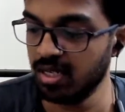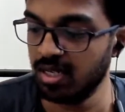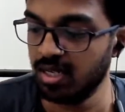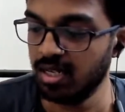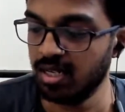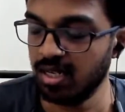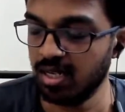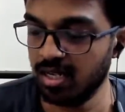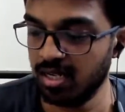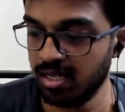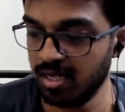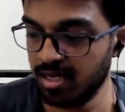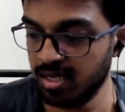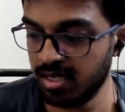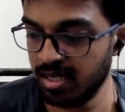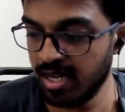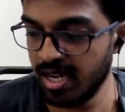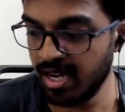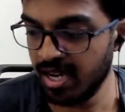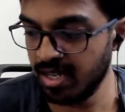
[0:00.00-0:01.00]

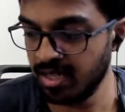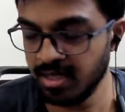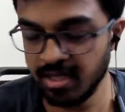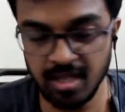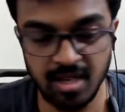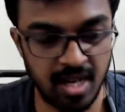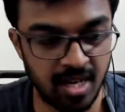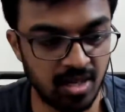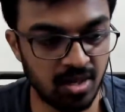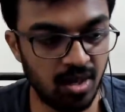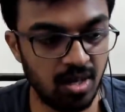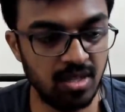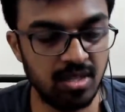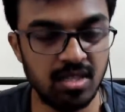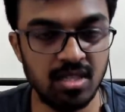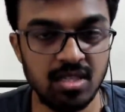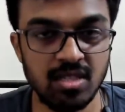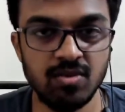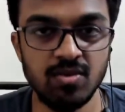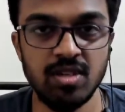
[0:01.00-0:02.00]
And then I got
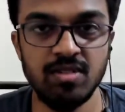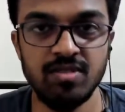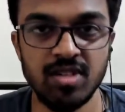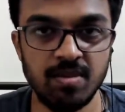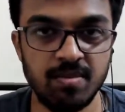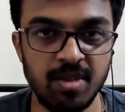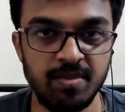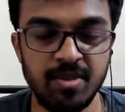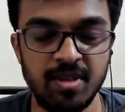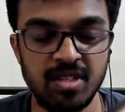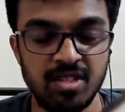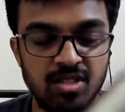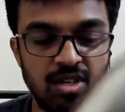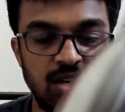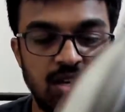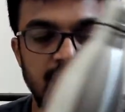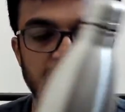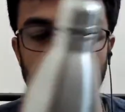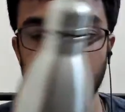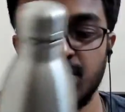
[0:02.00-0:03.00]
this one from
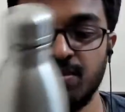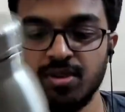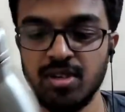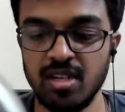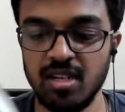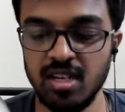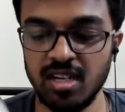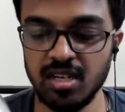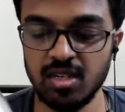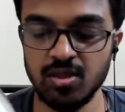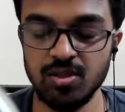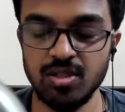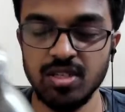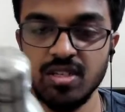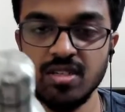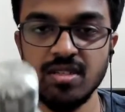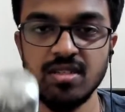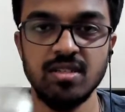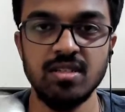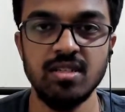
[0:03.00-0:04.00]
Amazon. I'll put a link to
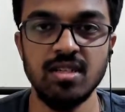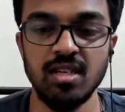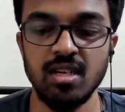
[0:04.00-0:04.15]
this.